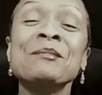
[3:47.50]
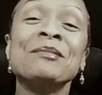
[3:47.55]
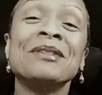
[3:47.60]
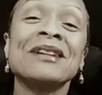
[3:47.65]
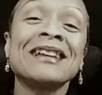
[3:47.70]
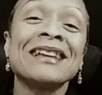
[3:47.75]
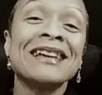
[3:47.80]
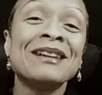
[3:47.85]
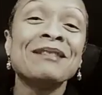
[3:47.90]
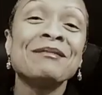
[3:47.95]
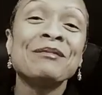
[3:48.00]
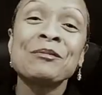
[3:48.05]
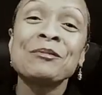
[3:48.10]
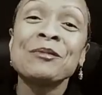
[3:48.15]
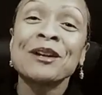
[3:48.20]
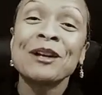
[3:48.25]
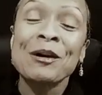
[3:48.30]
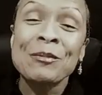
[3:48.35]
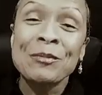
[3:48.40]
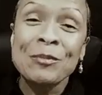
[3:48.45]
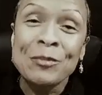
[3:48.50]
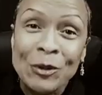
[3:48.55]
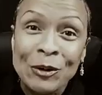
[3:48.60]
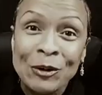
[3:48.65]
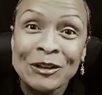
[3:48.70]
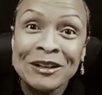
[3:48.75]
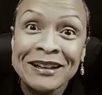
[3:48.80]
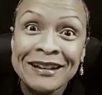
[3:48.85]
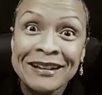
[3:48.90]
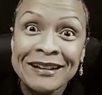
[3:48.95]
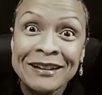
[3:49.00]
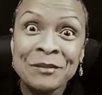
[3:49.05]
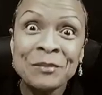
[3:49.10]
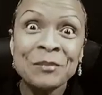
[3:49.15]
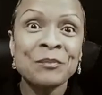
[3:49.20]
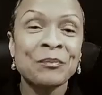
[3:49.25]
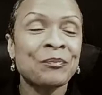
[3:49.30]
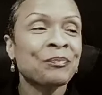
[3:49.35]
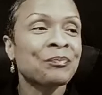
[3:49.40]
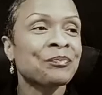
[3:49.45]
but even when I'm working,
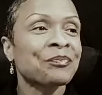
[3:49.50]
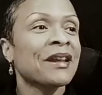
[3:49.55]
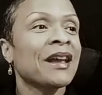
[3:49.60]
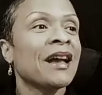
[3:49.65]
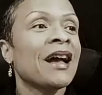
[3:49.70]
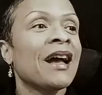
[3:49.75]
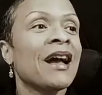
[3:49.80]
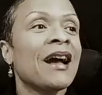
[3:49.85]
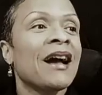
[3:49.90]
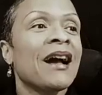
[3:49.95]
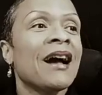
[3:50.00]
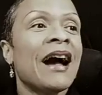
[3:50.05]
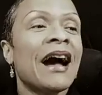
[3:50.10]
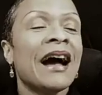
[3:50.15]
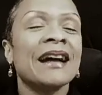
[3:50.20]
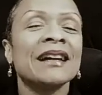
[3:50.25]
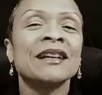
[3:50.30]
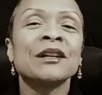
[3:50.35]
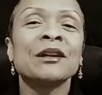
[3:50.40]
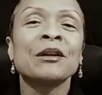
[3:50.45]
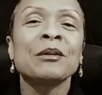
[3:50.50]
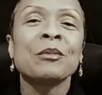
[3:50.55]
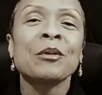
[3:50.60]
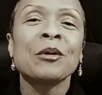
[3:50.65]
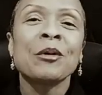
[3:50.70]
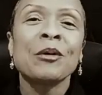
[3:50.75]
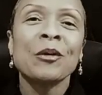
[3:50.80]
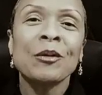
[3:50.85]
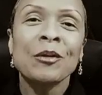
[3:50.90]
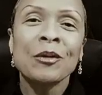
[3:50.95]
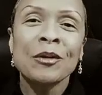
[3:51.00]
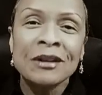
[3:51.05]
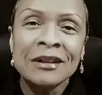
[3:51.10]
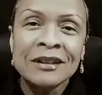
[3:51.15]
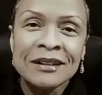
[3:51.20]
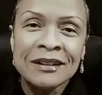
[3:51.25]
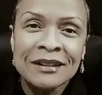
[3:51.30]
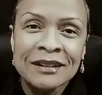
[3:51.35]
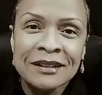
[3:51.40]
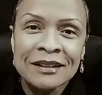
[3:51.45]
I get up
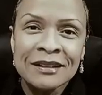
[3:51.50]
early